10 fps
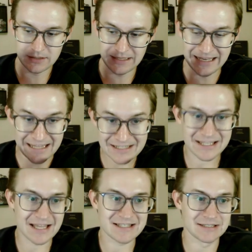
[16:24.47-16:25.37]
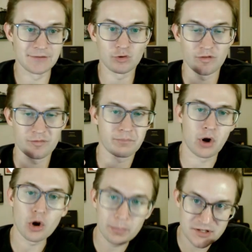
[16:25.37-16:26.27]
It indicates a level of
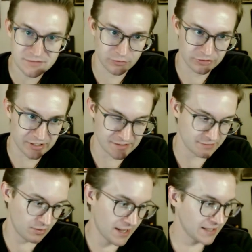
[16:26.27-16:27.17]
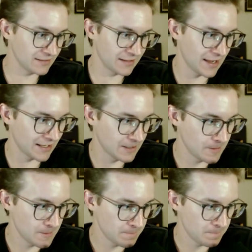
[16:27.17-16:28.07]
purposefulness, right? Like,
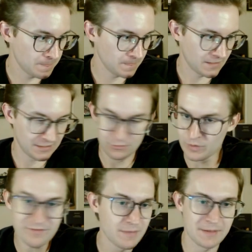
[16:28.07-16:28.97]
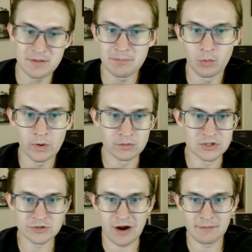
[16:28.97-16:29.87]
we've met people we would
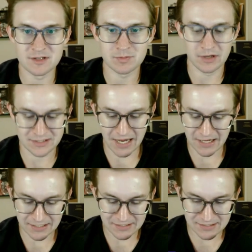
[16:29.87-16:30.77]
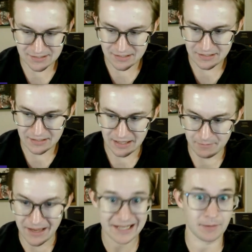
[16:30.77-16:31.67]
describe as spontaneous. It
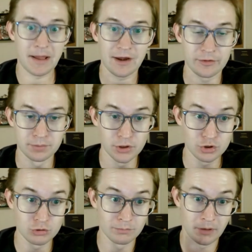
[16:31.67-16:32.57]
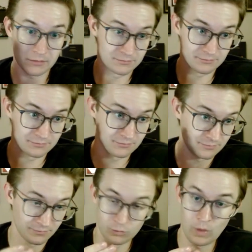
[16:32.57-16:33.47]
might come out of the blue, but
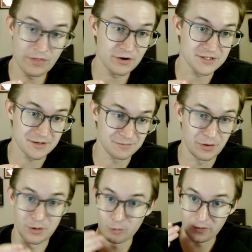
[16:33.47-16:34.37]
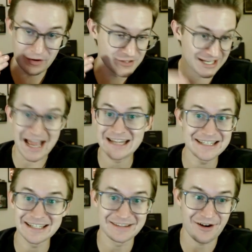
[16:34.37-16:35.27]
when there's an
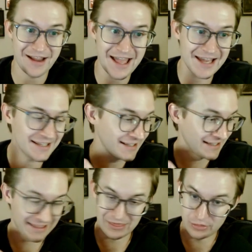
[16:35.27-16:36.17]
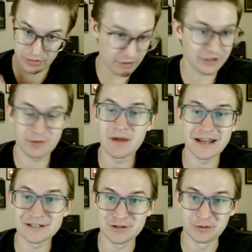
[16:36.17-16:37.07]
idea in their head, they're committing
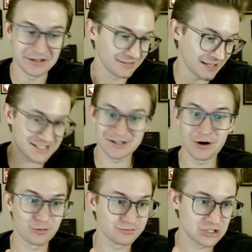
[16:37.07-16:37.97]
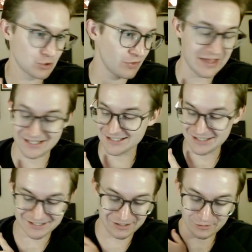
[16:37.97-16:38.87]
to it. Let's go do this.
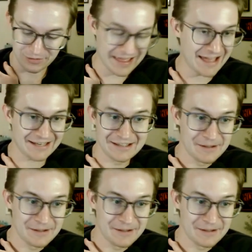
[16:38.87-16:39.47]
Let's go to that.